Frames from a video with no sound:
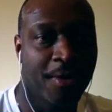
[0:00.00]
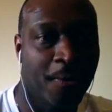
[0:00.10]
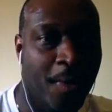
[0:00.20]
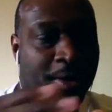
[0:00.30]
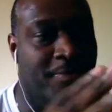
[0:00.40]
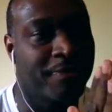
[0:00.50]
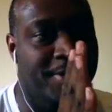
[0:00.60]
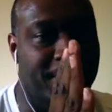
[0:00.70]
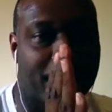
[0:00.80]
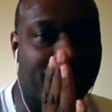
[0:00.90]
Welcome,
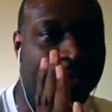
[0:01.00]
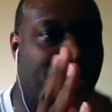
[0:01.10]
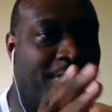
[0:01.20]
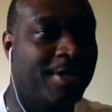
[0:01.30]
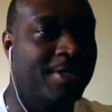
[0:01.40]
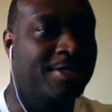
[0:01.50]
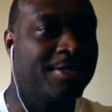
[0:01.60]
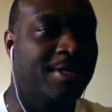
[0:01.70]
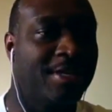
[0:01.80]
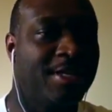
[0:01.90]
first-time and returning
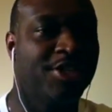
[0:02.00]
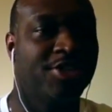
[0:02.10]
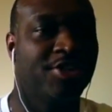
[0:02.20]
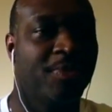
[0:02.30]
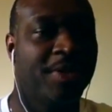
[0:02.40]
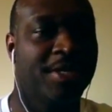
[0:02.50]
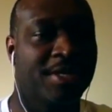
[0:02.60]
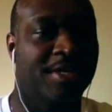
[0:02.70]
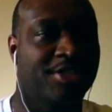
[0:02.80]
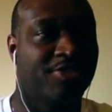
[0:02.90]
listeners. In this show, we
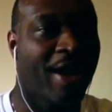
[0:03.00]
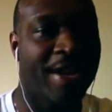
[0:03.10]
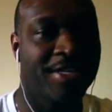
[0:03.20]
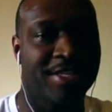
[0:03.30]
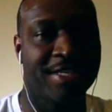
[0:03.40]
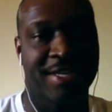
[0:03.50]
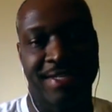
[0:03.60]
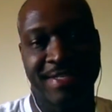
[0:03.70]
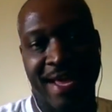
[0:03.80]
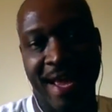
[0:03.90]
discuss strategies
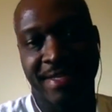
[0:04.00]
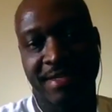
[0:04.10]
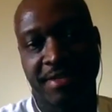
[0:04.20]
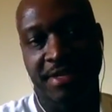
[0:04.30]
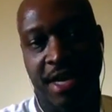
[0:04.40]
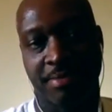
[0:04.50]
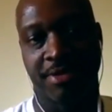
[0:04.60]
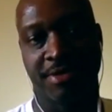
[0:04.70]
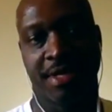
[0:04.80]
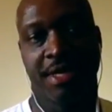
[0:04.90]
and tactics of job
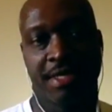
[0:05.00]
search,